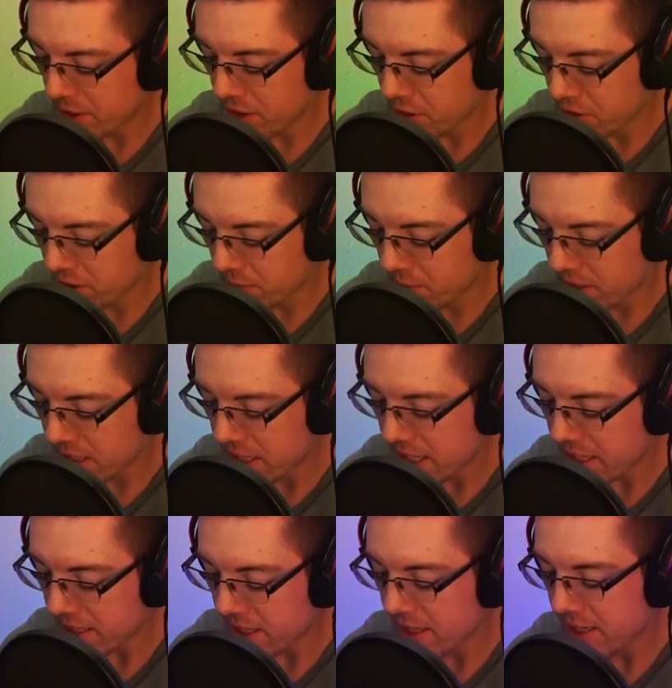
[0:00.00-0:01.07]
to do some
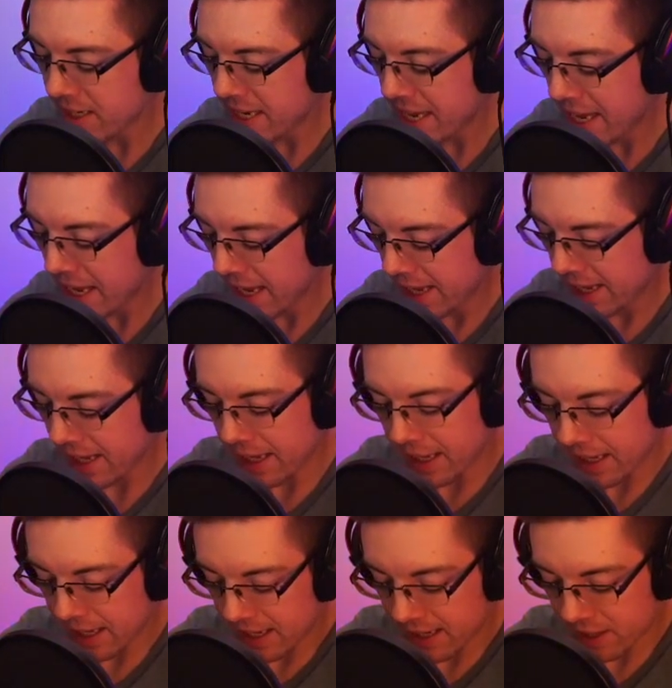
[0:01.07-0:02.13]
decent
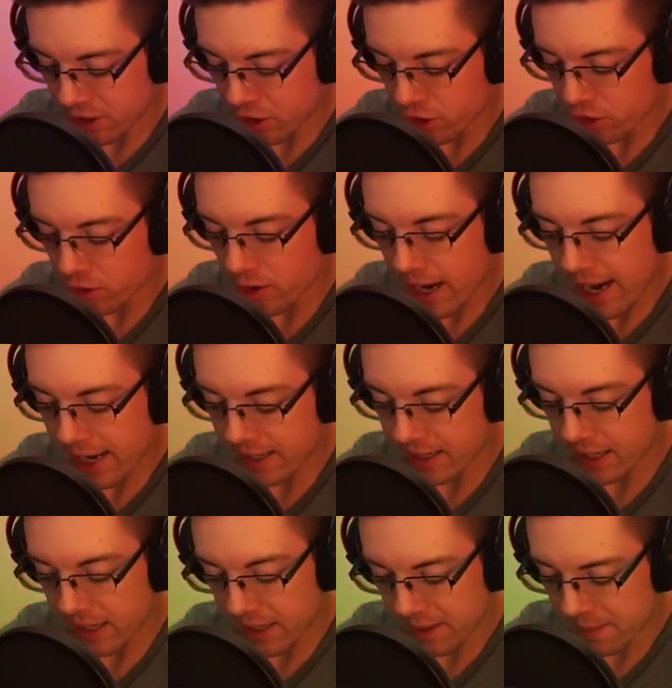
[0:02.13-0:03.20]
tanking and
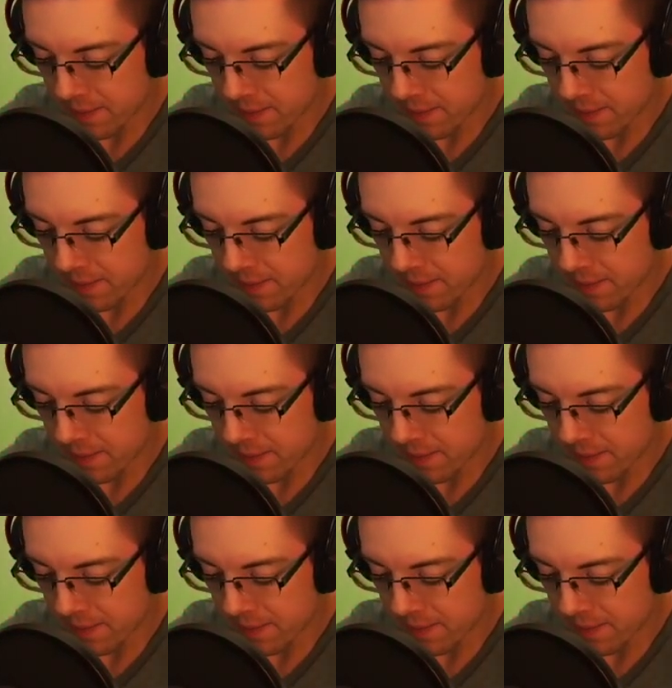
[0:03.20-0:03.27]
distracting.